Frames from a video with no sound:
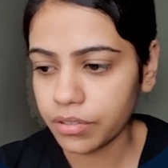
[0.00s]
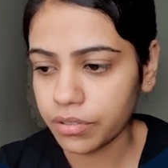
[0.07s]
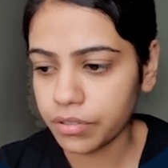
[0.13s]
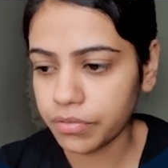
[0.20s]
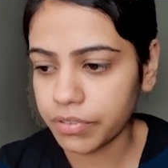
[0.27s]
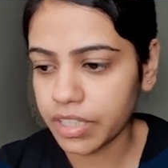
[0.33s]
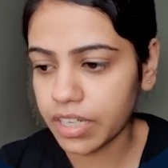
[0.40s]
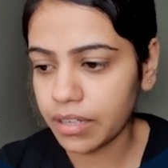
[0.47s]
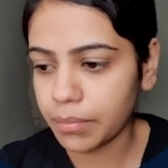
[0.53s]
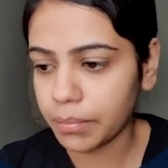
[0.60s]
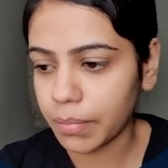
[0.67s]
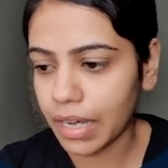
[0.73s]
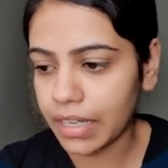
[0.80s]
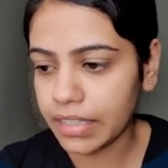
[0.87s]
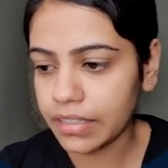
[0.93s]
So we
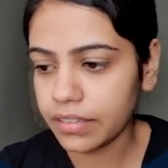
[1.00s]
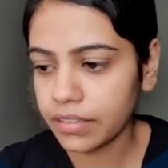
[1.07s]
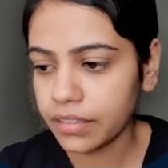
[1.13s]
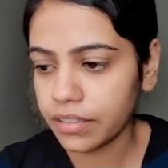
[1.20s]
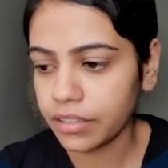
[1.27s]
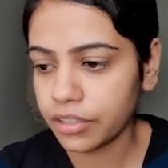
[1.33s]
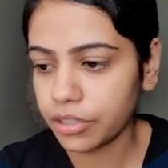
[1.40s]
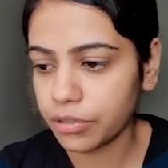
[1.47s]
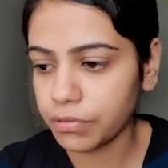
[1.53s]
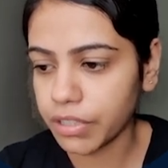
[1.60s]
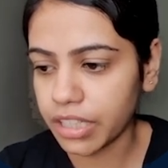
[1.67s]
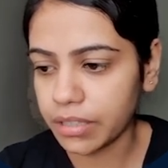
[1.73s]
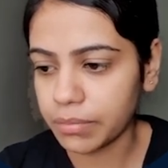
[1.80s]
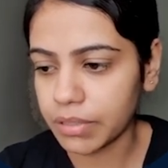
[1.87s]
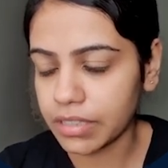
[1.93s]
combine two
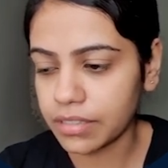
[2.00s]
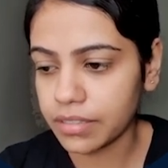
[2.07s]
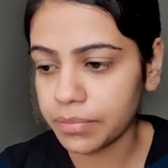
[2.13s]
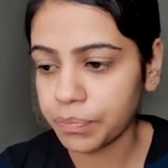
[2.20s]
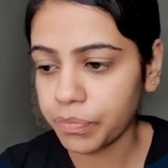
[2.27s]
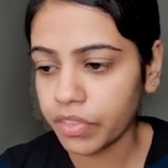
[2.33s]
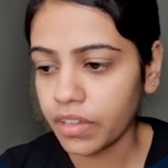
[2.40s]
tables.